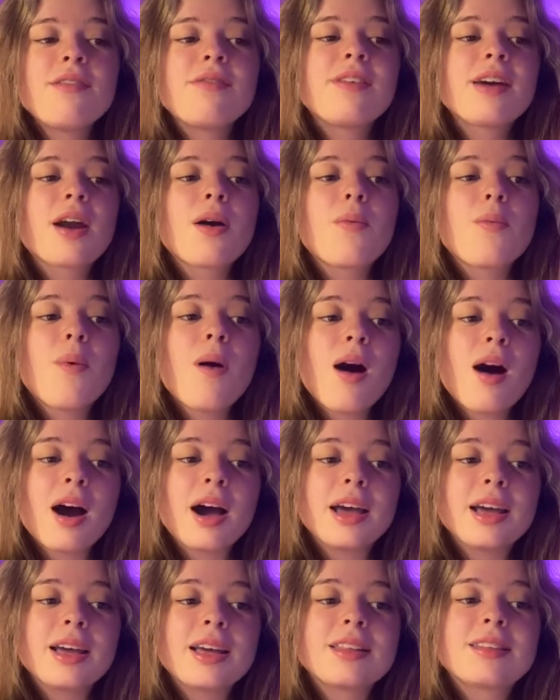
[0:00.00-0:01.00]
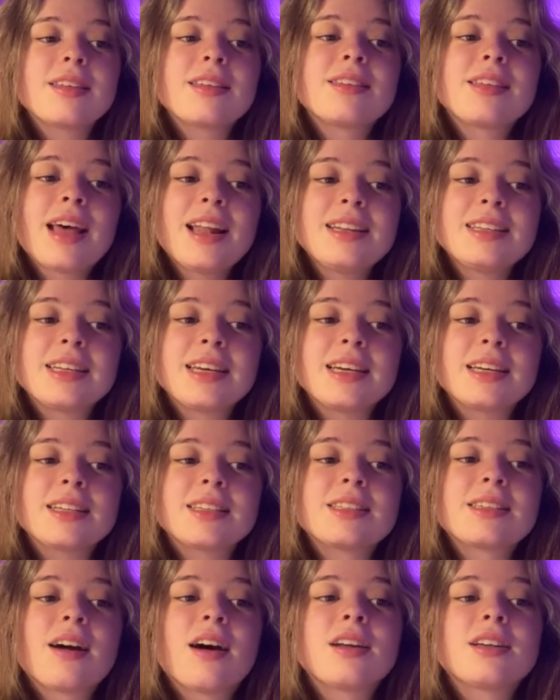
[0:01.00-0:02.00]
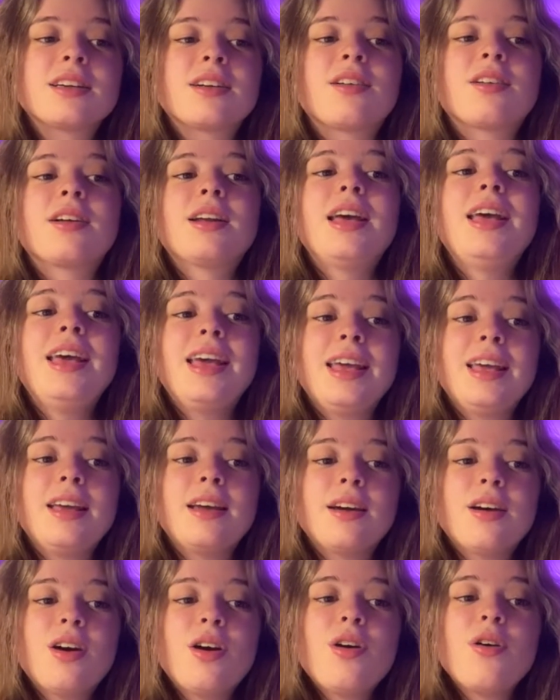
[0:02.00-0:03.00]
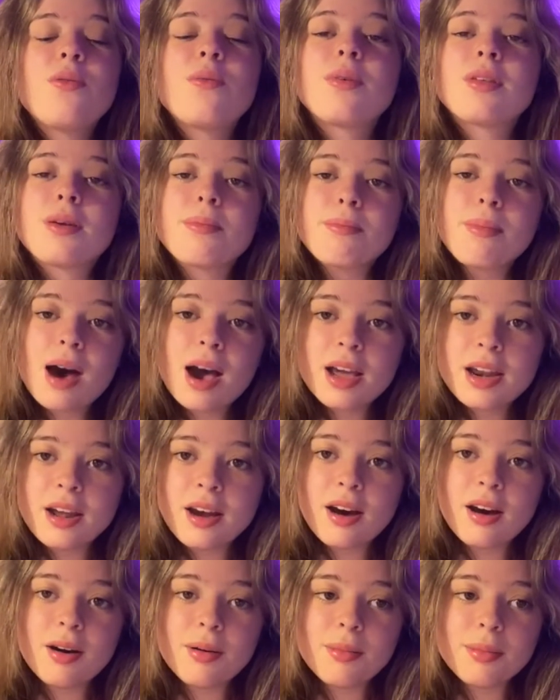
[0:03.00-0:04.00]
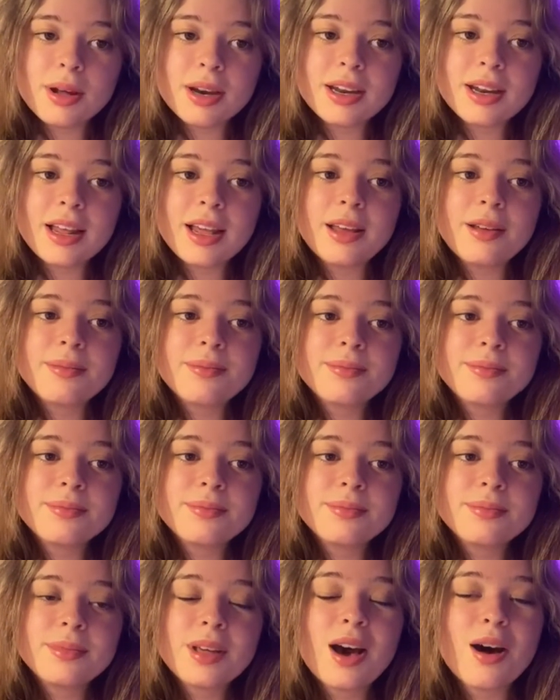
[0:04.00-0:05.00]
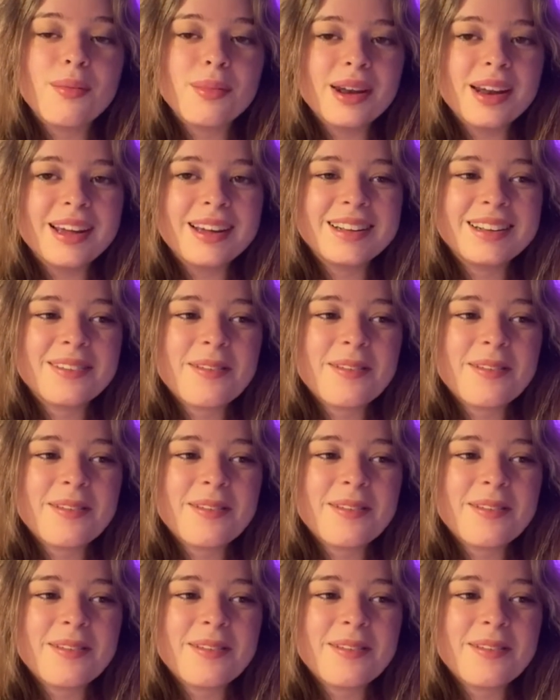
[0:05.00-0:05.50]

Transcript: figure Y is ascending starting on E with a minor harmony.